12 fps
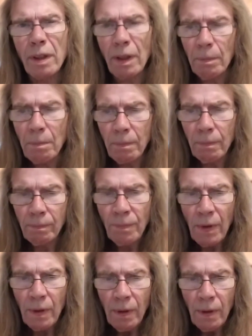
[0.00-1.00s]
them.
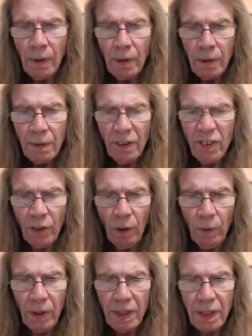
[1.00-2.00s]
The
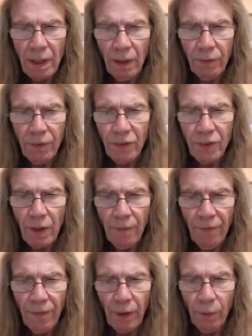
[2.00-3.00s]
soul itself does
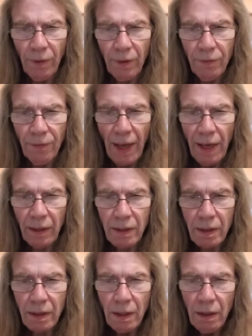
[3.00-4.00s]
not feel the
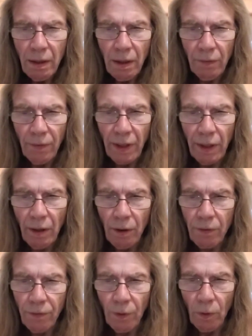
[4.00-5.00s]
effects of ego
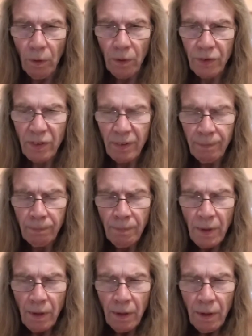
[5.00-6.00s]
force.
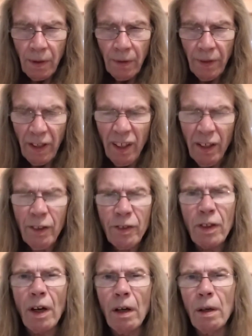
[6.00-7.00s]
The inner
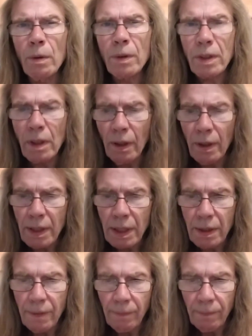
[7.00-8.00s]
child
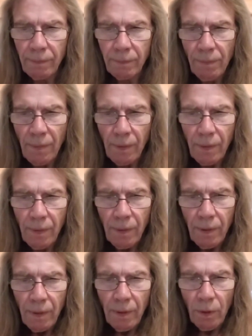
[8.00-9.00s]
does.
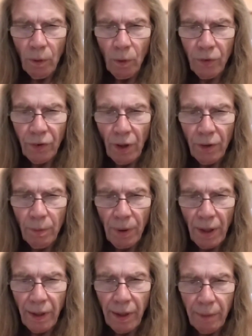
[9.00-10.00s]
Also,
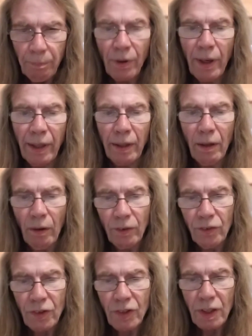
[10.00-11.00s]
the brain
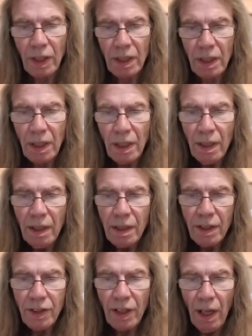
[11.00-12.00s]
consciousness
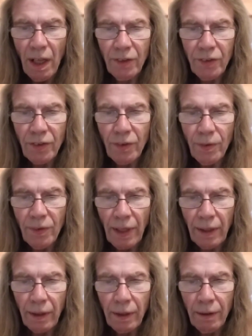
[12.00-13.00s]
starts to
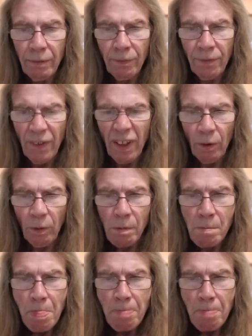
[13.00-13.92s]
think and feel